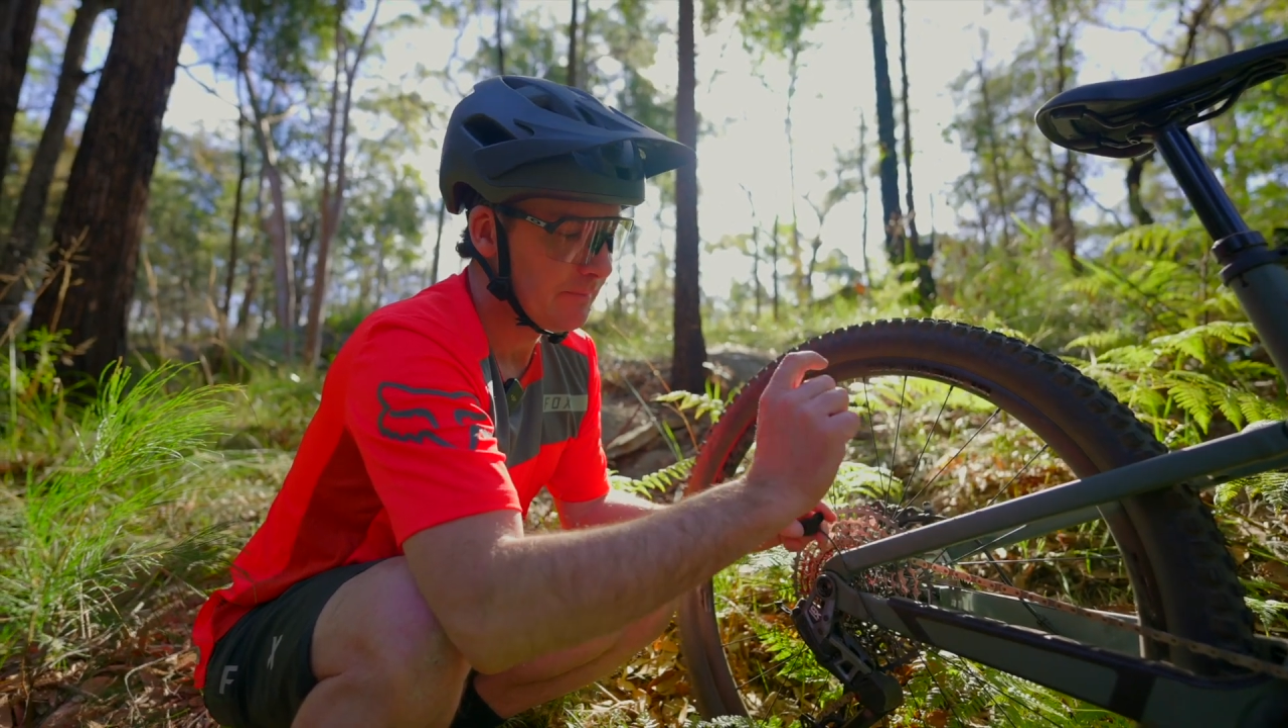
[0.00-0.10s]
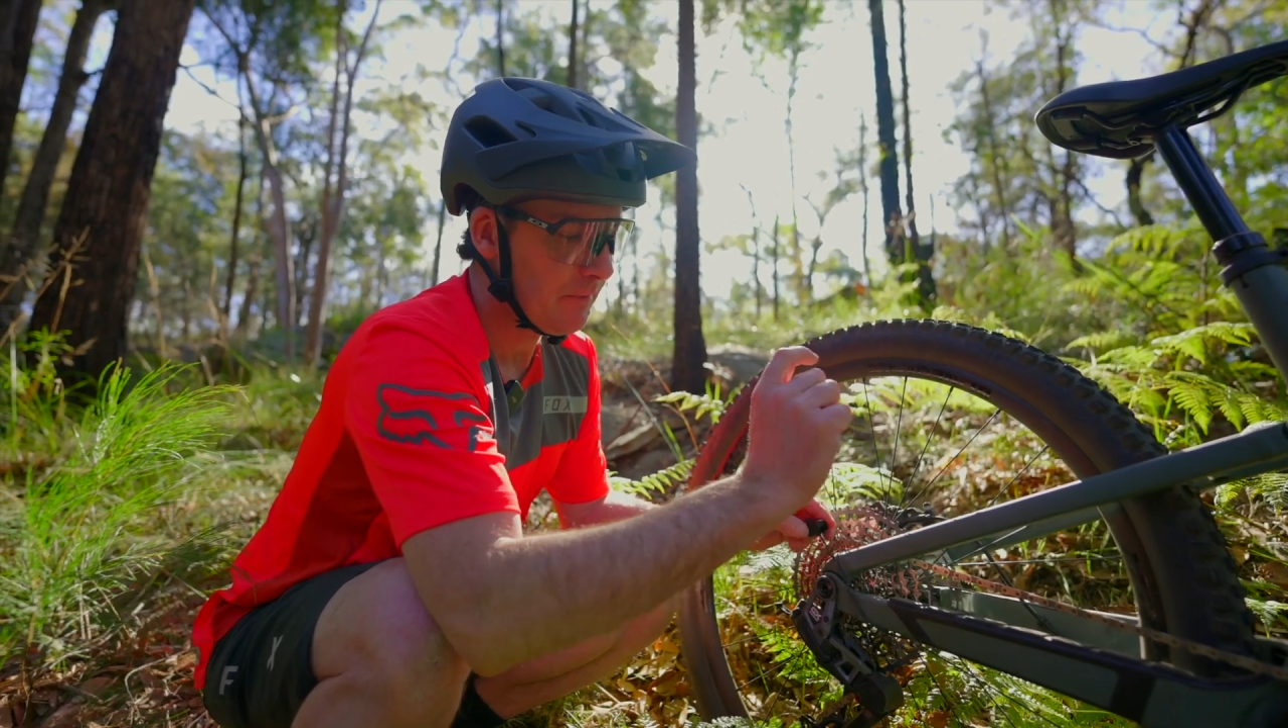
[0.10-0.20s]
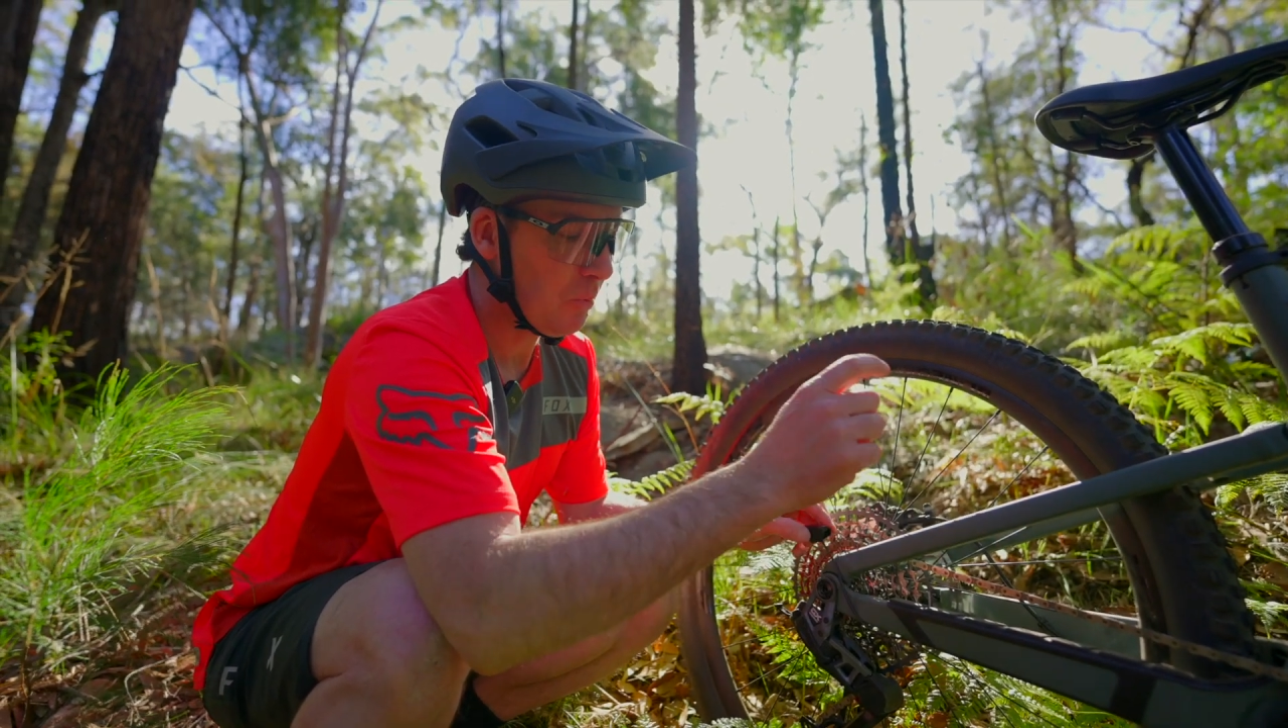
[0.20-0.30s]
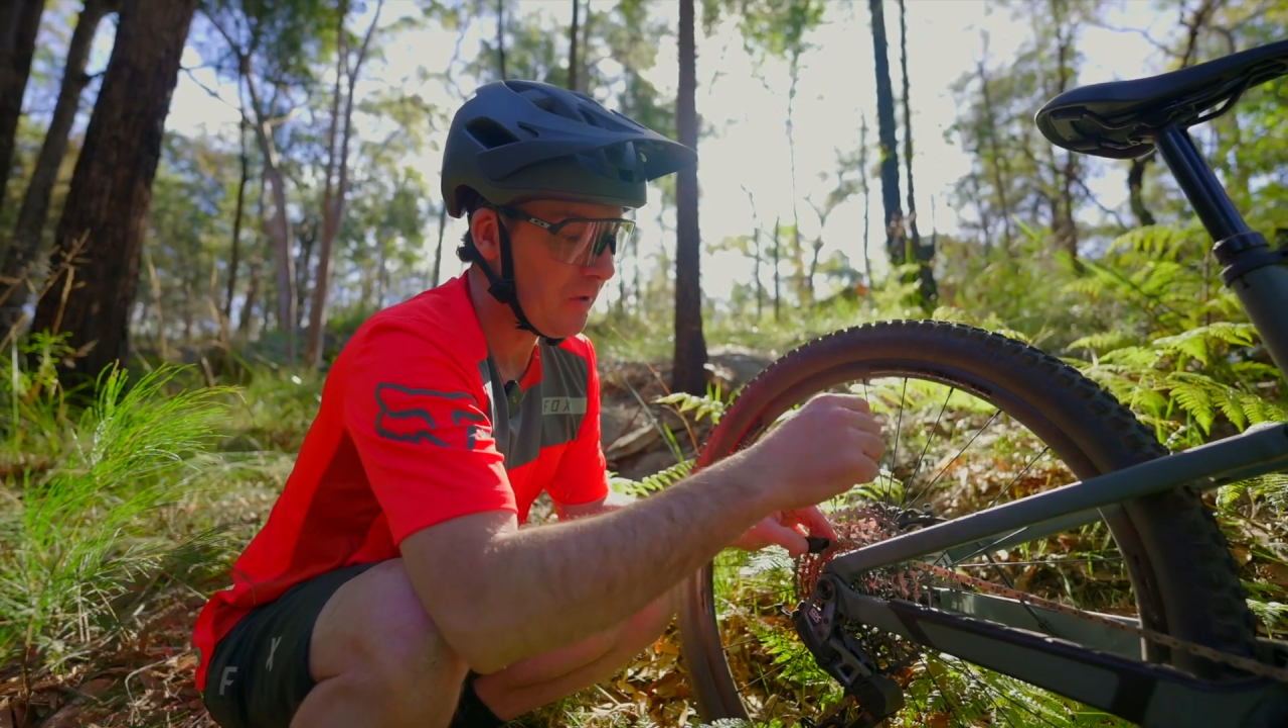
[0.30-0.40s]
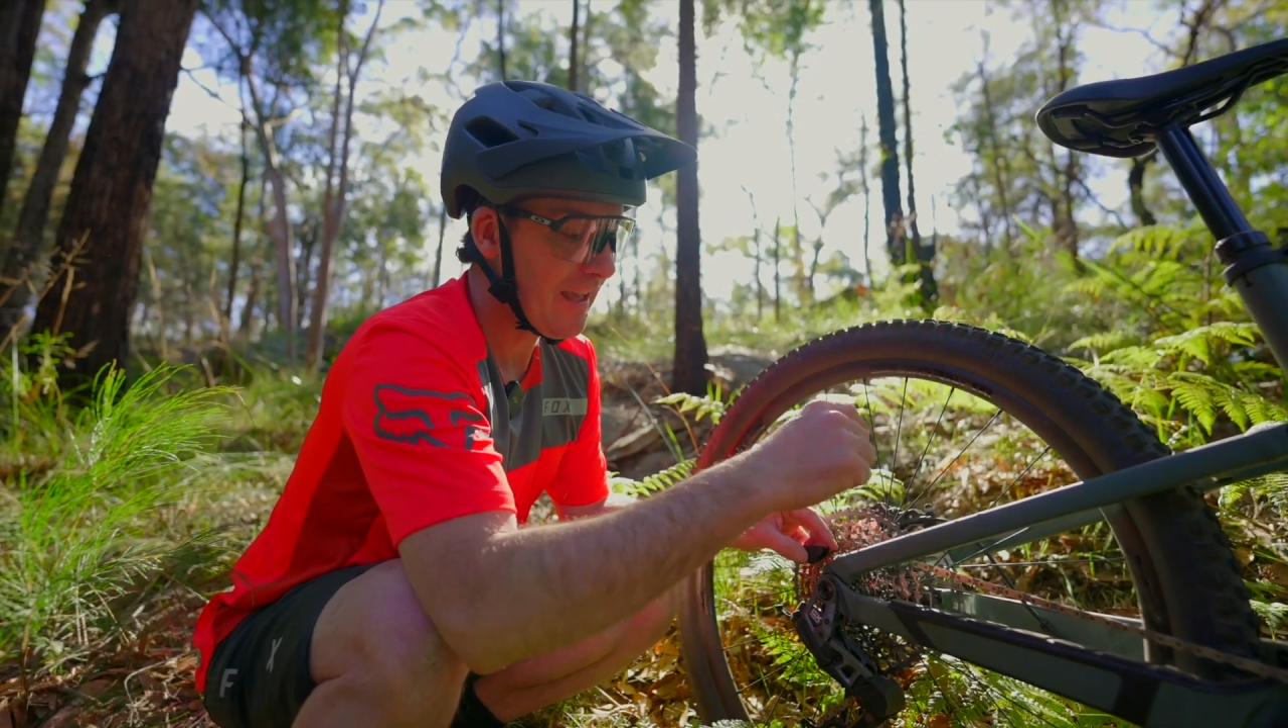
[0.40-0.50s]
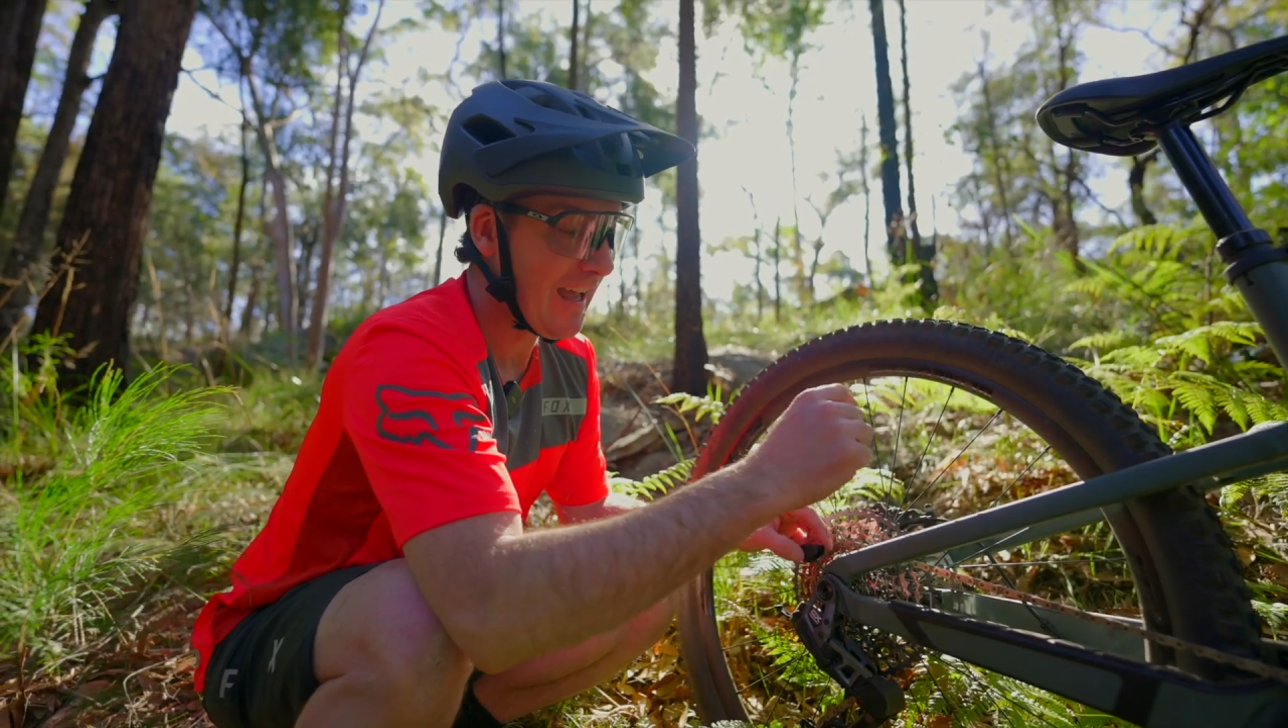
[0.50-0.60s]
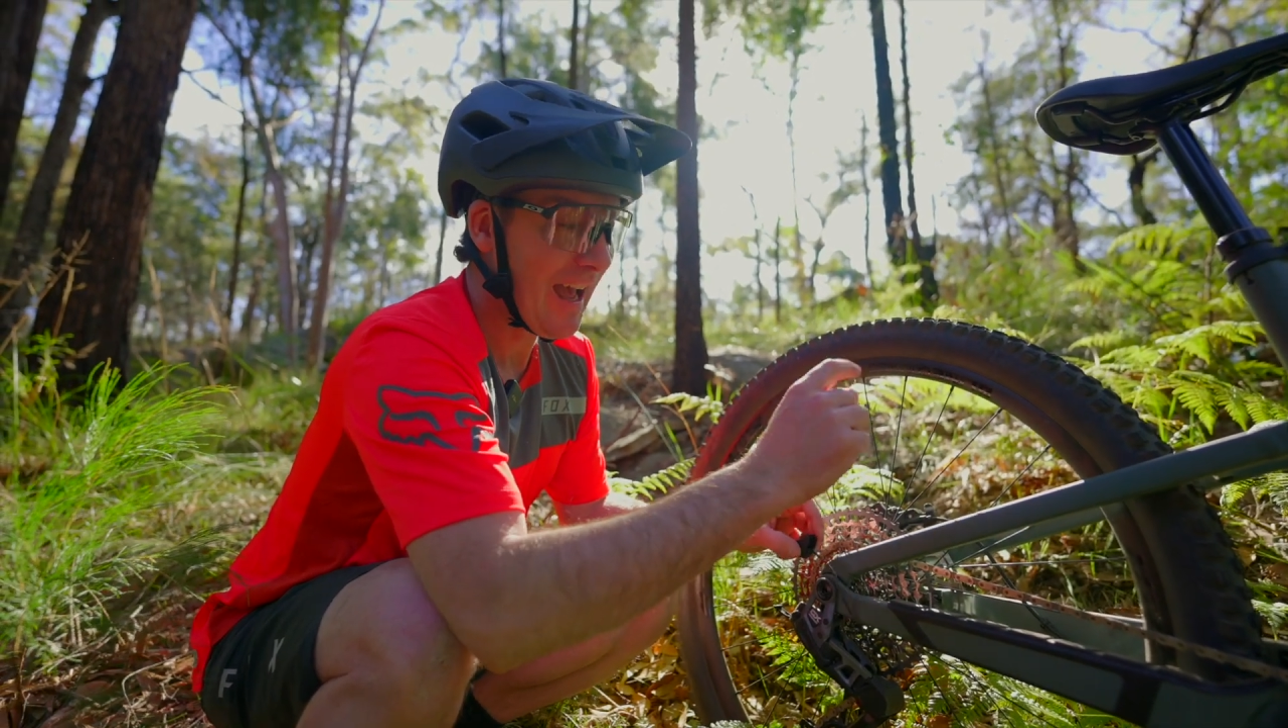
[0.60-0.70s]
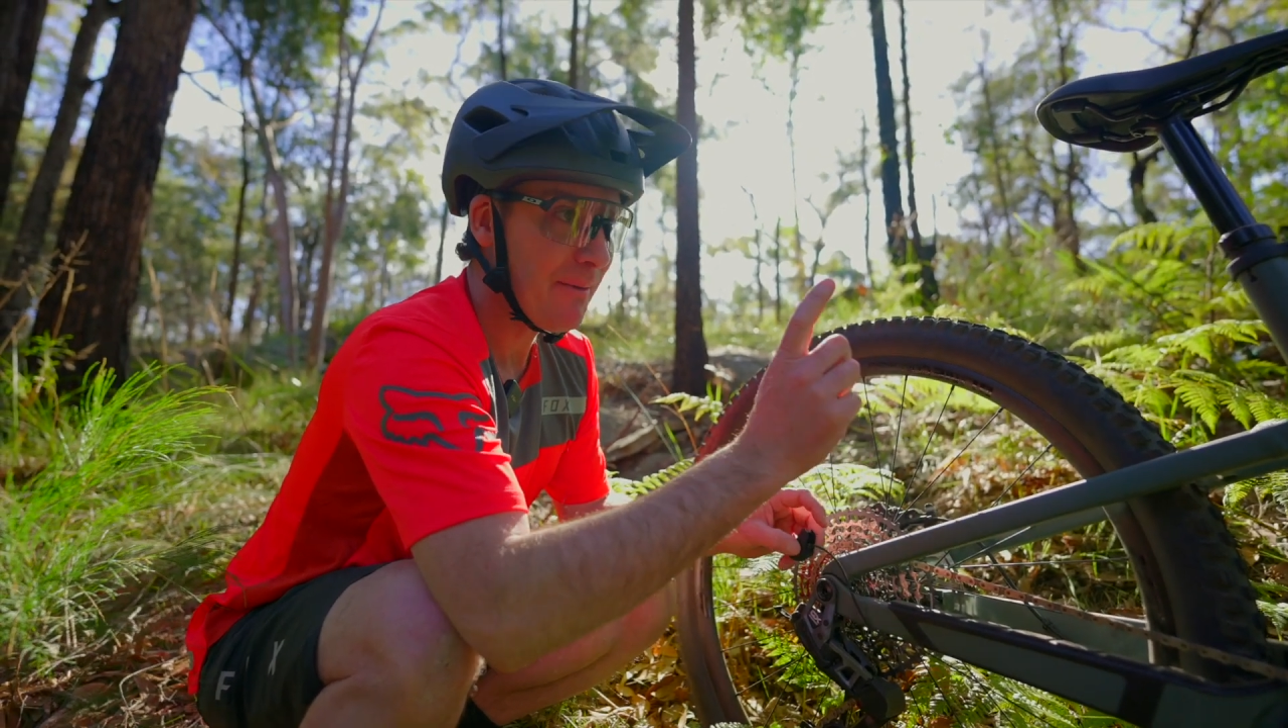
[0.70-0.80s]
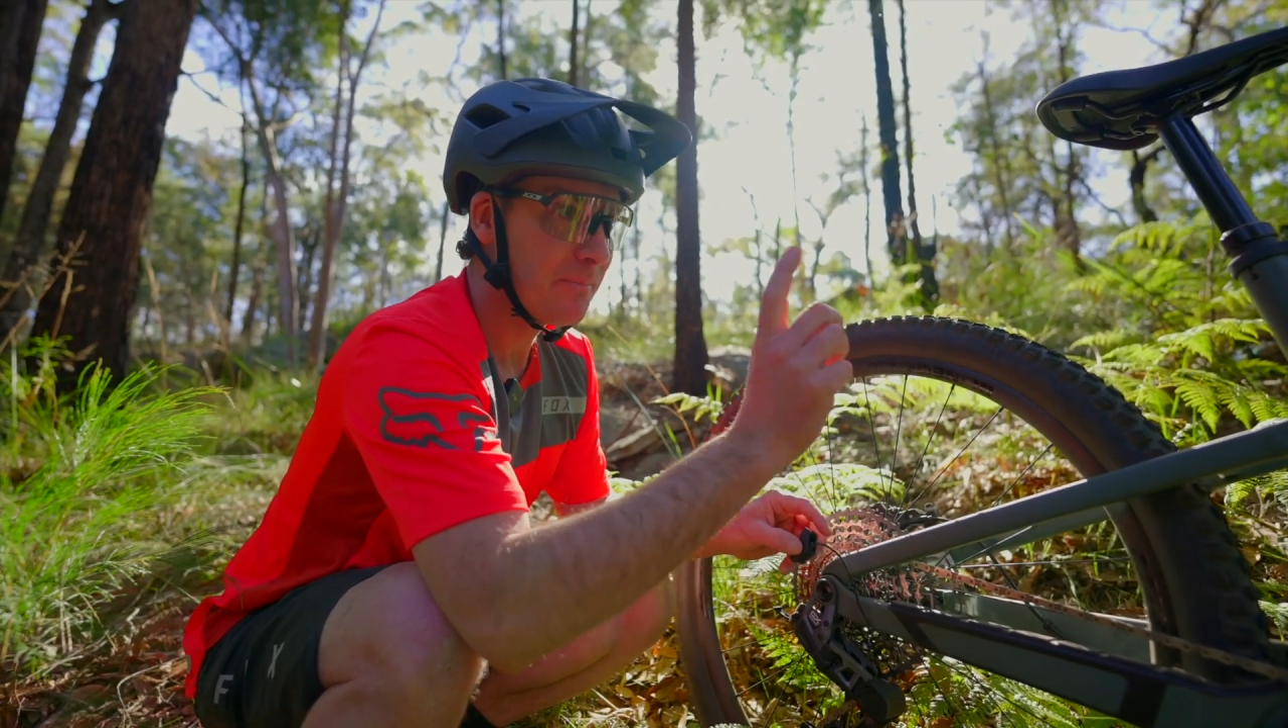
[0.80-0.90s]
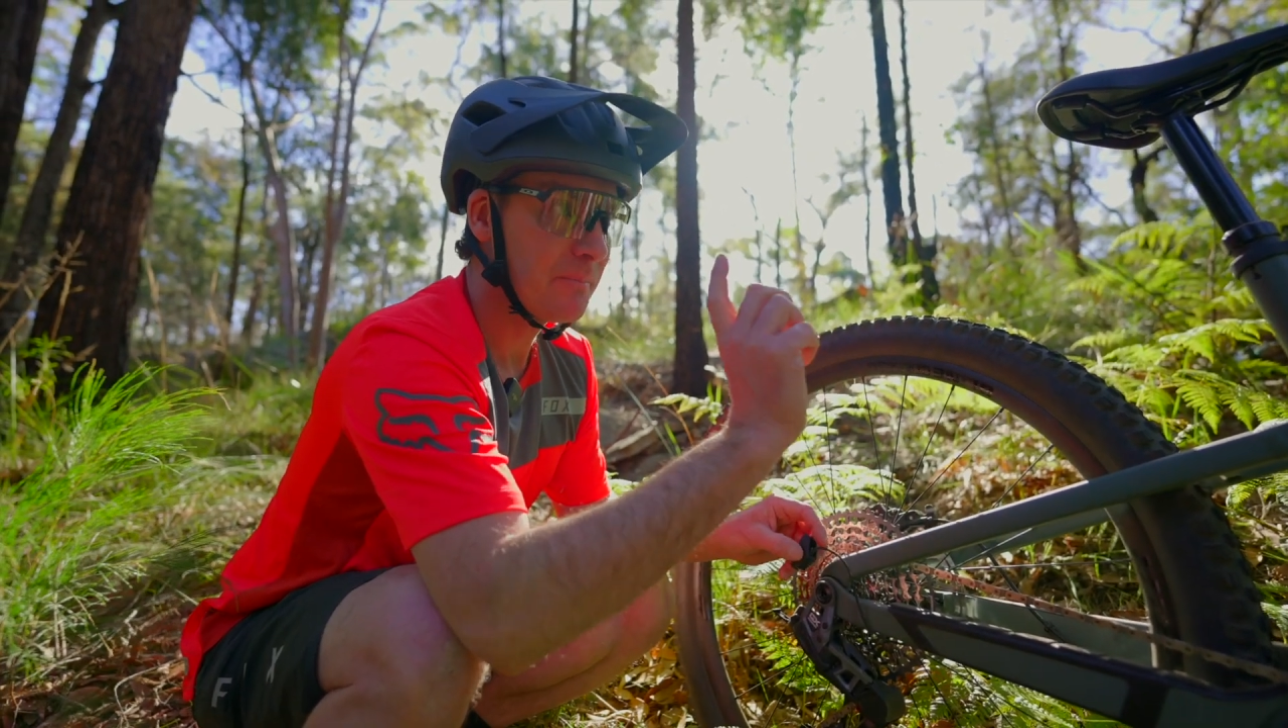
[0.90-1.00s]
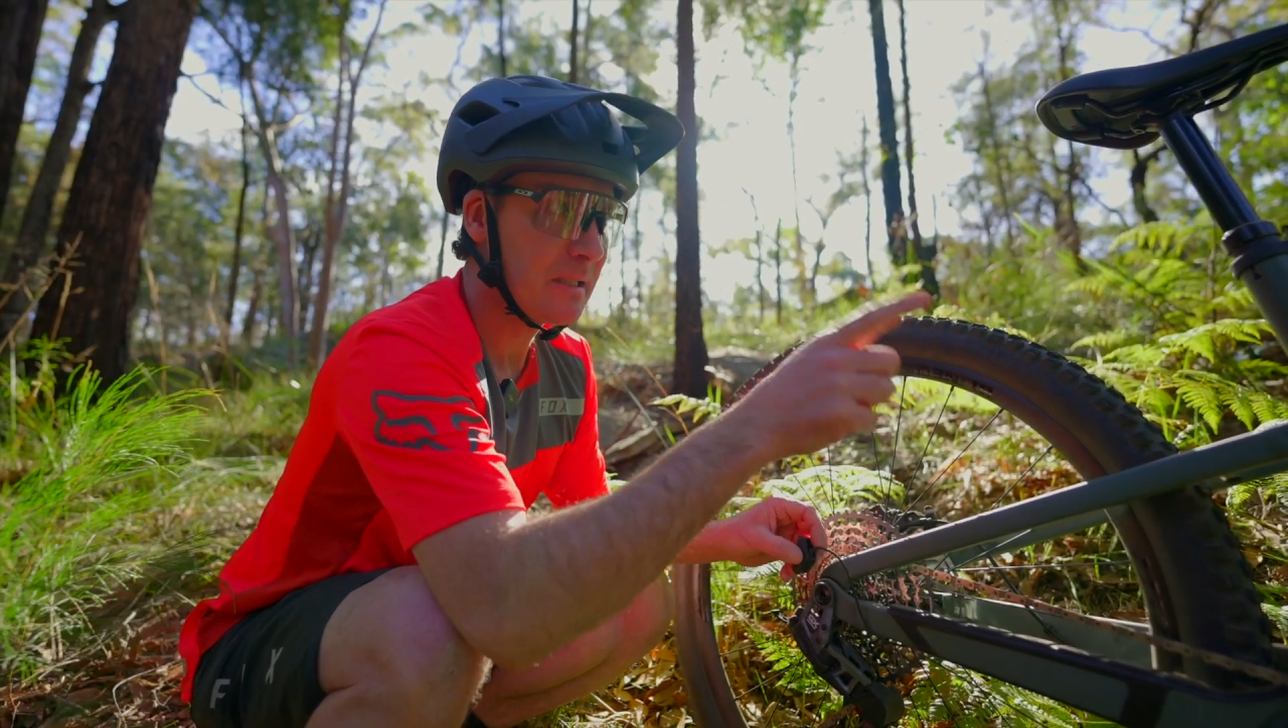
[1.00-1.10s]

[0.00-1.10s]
but what that happened,